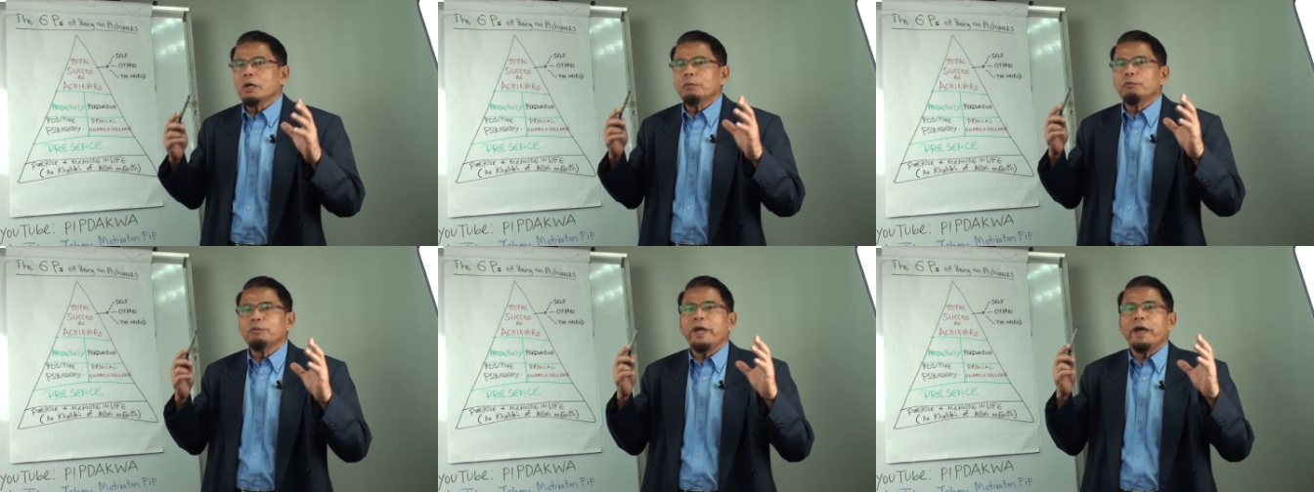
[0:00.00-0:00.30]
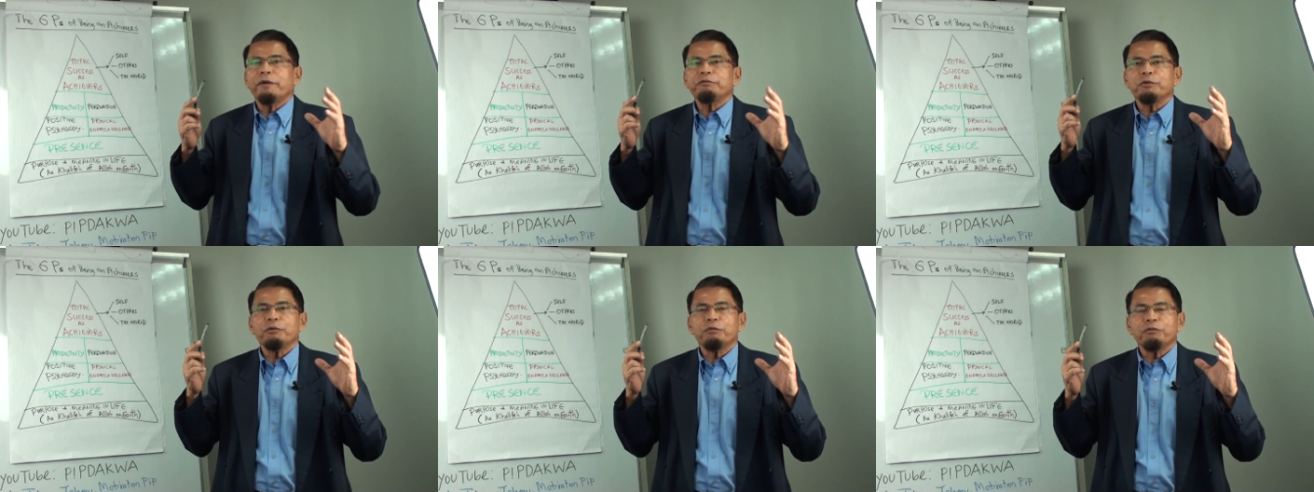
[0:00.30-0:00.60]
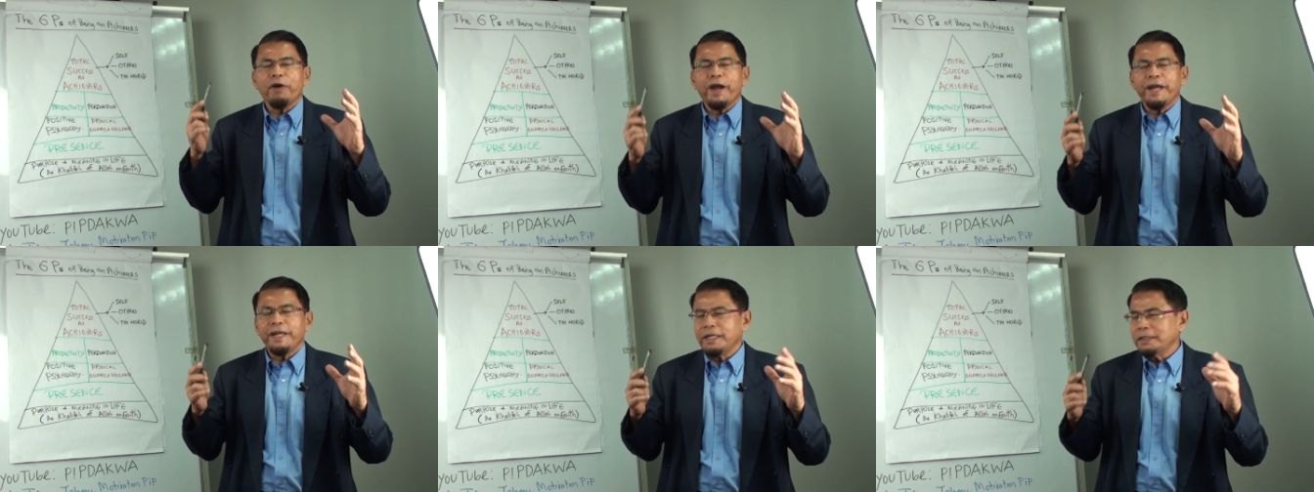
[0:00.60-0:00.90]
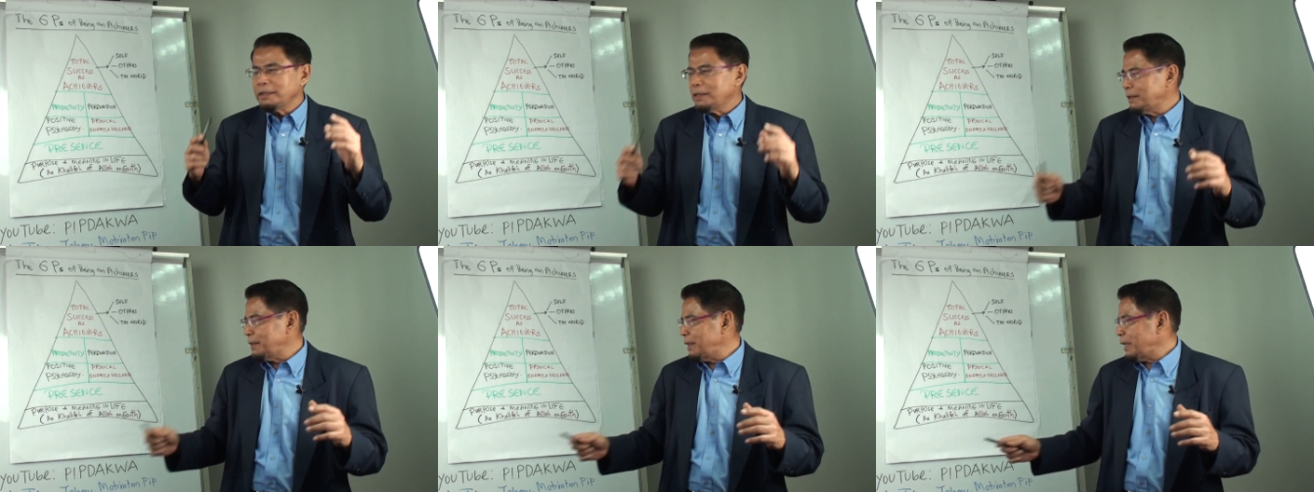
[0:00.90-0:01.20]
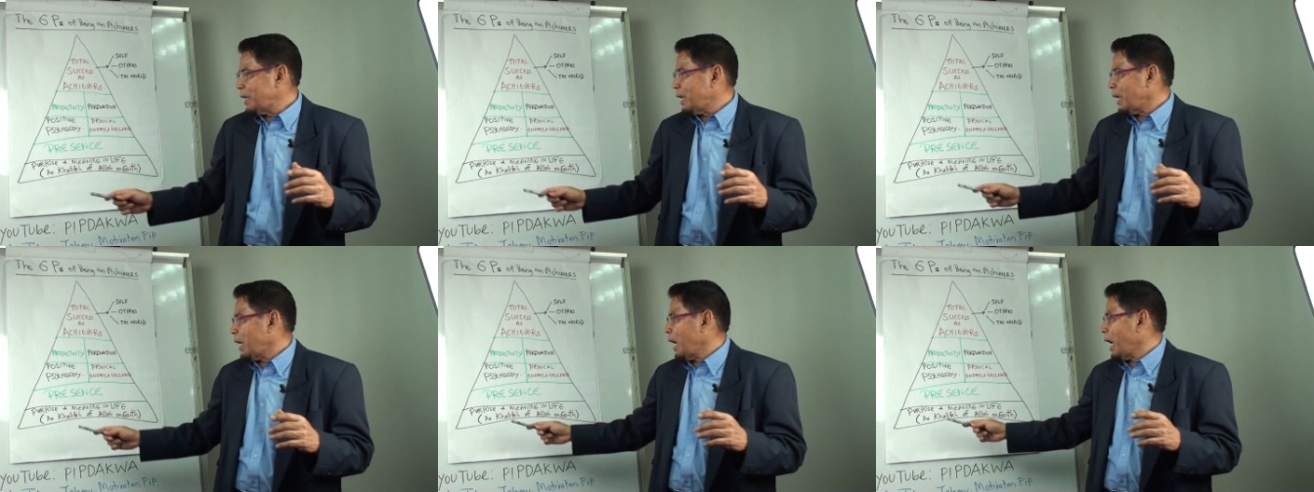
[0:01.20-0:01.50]
we have to find and
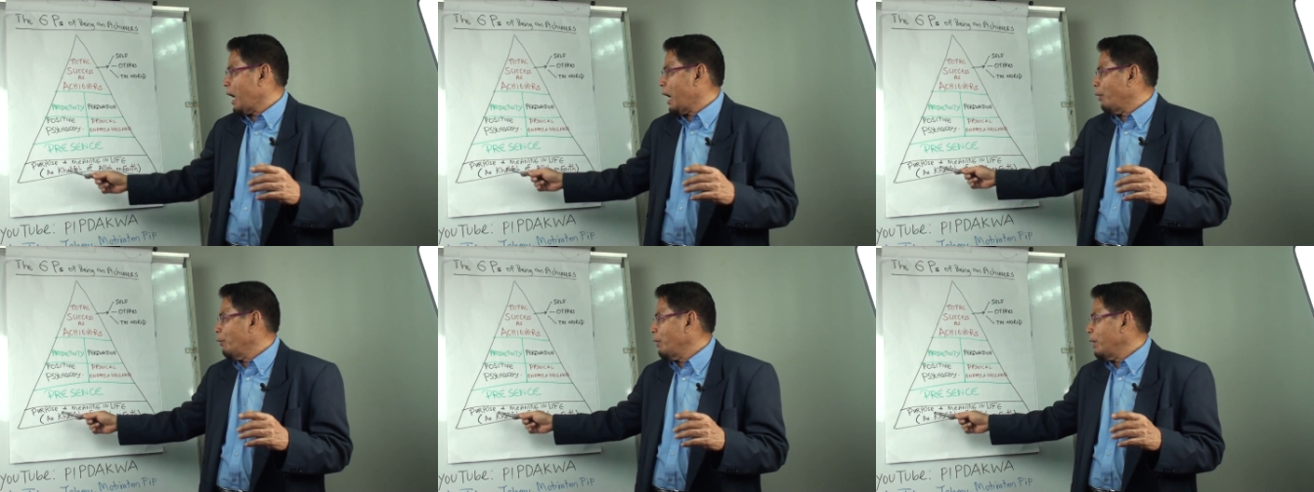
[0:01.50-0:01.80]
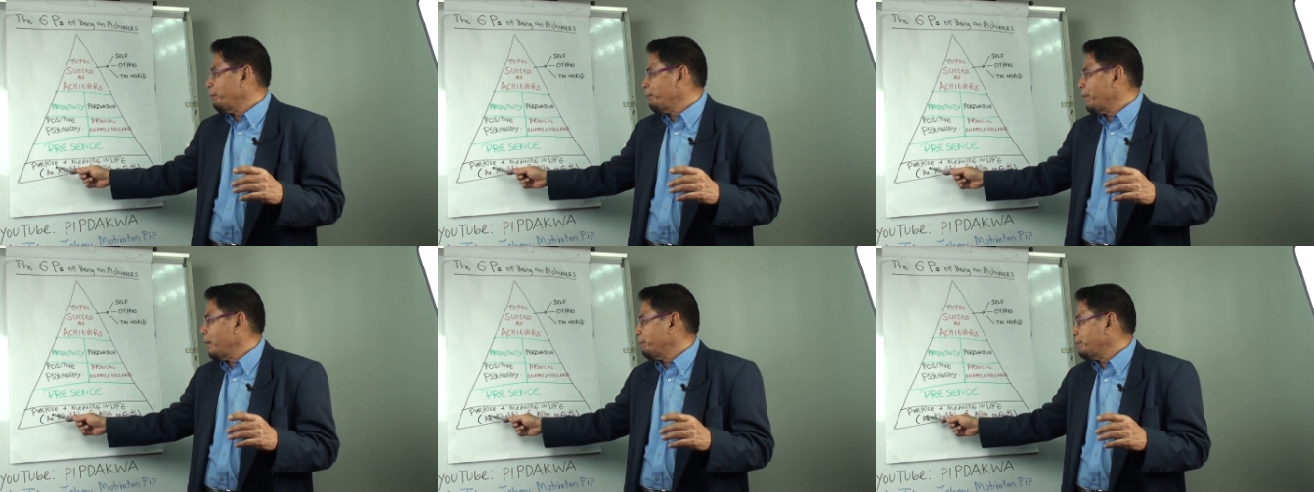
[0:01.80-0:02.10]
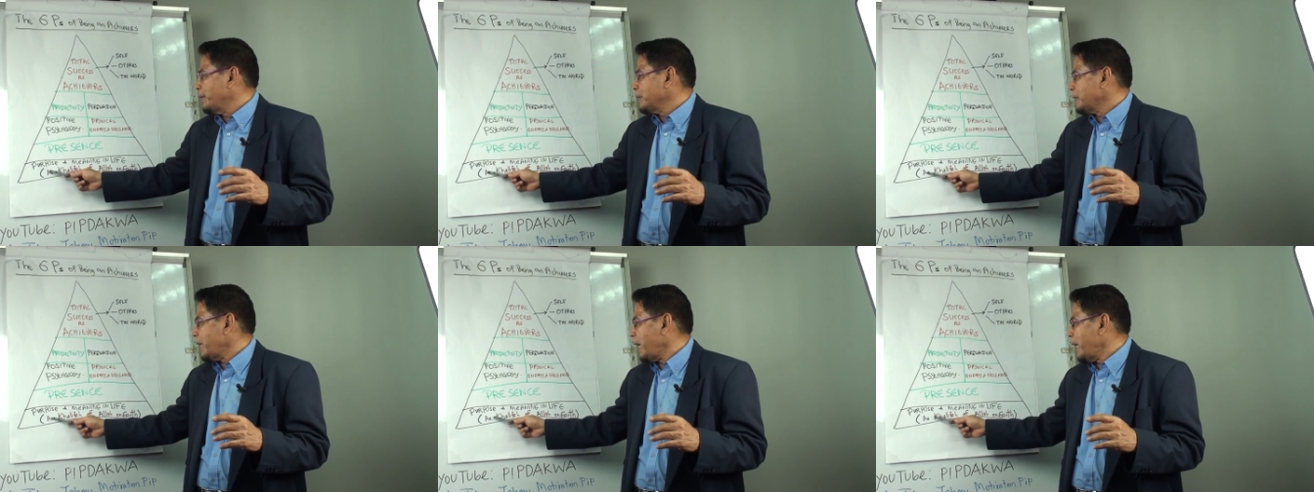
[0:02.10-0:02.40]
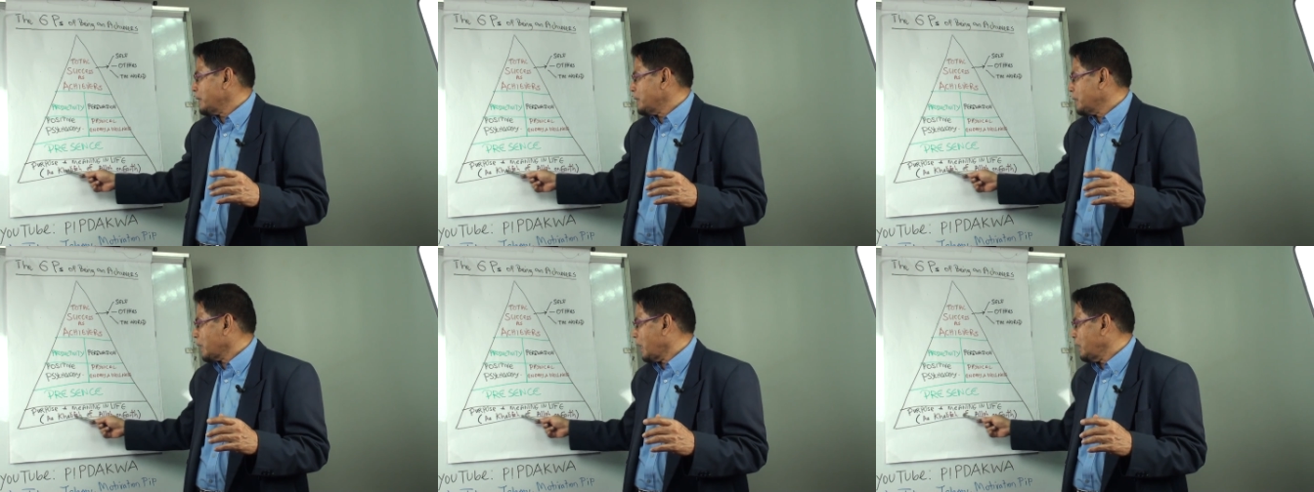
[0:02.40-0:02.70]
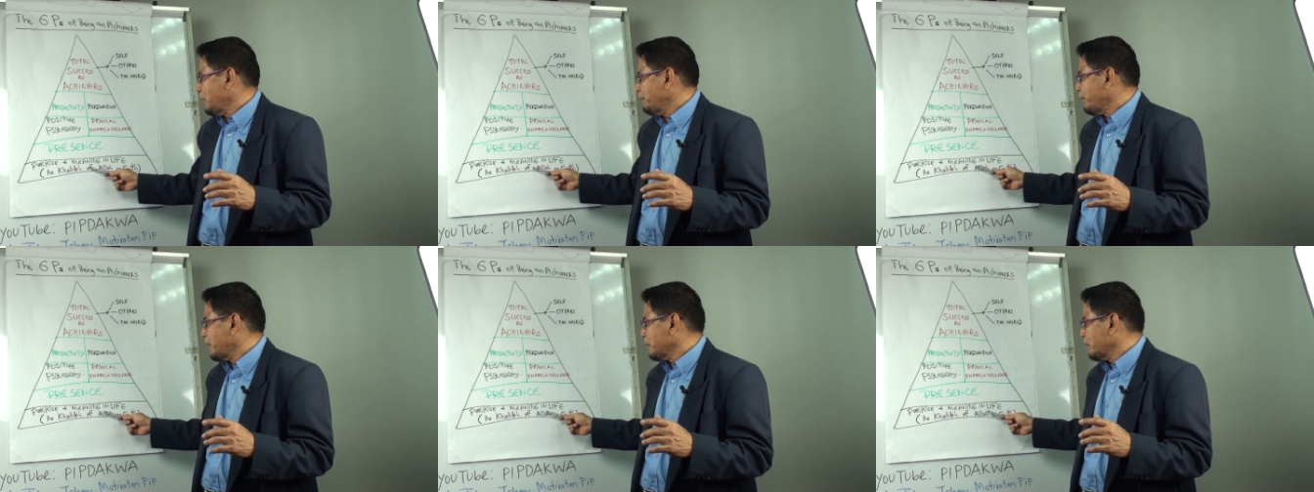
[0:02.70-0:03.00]
seek our purpose as a
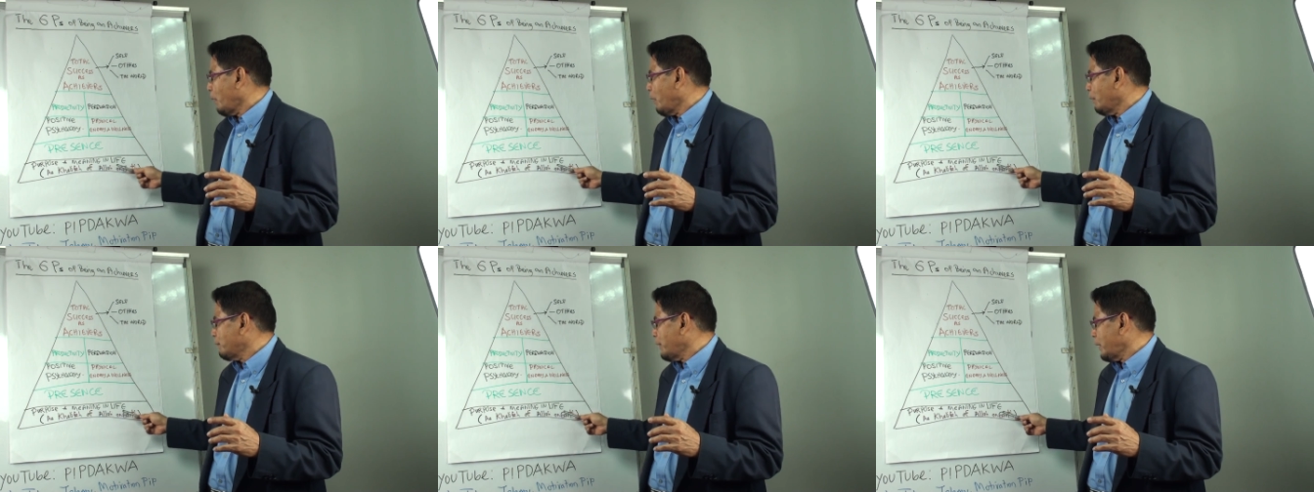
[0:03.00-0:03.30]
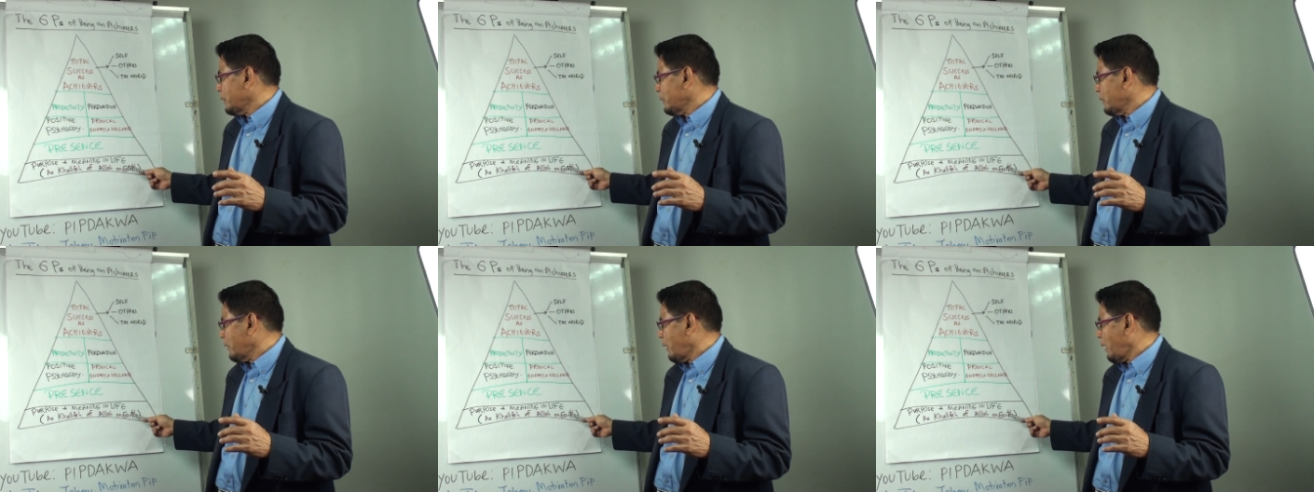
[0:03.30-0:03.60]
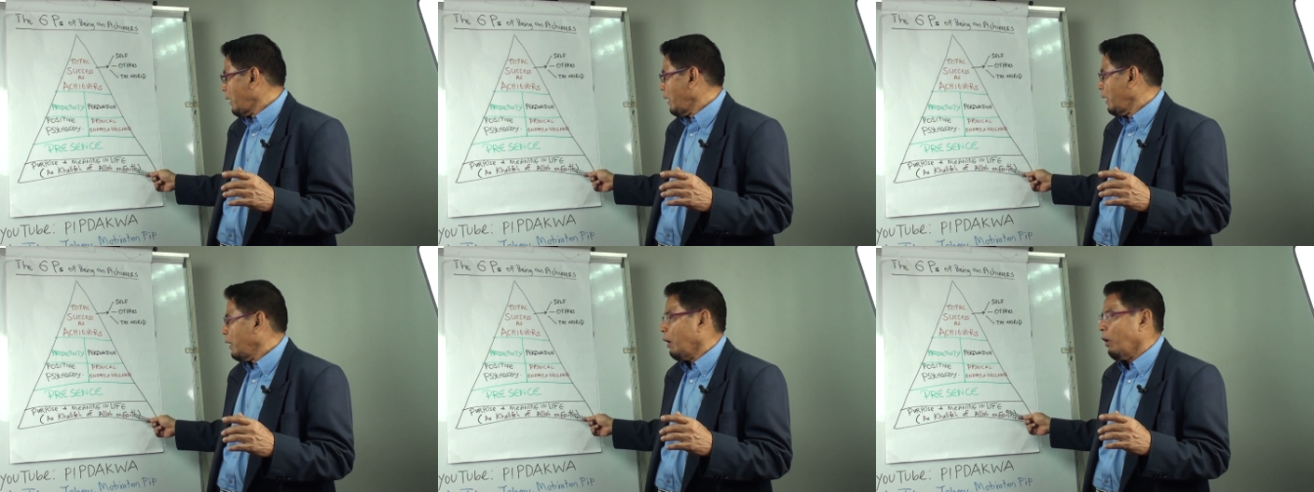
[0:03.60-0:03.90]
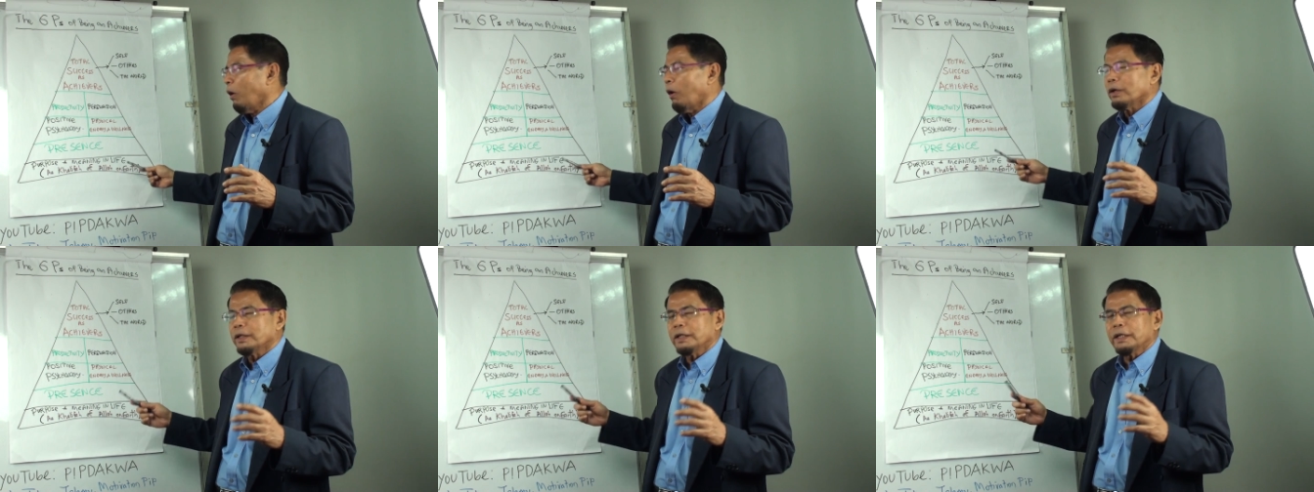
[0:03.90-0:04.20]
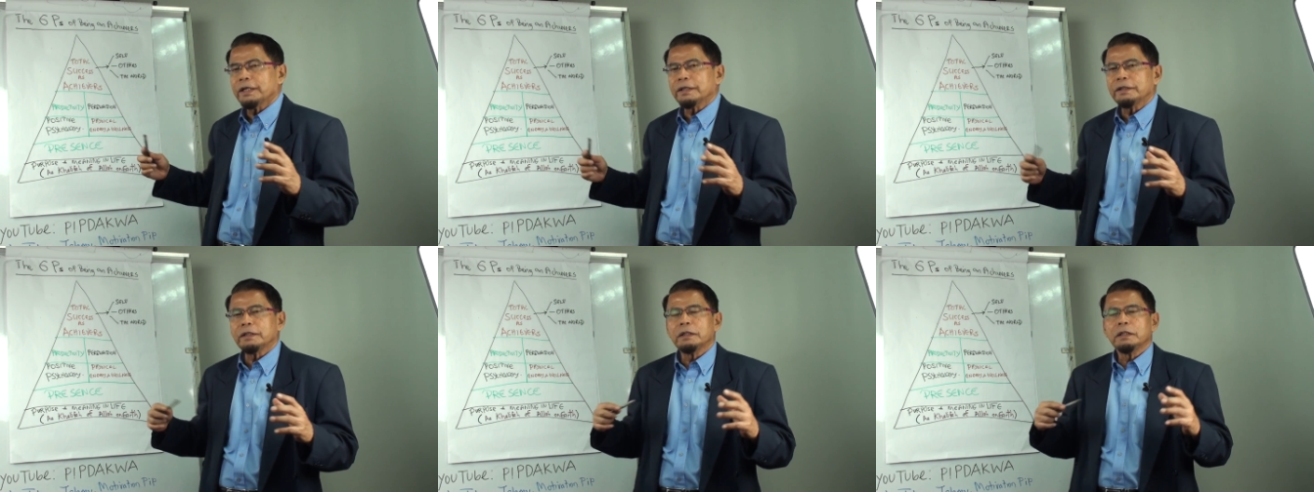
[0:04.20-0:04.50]
caliphate of Allah on
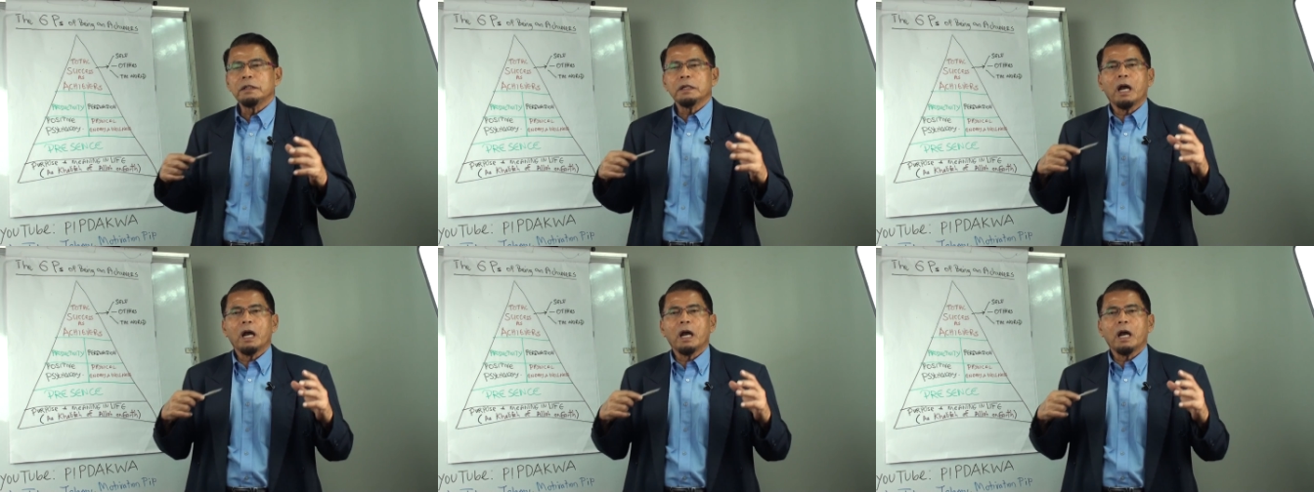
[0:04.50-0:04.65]
earth.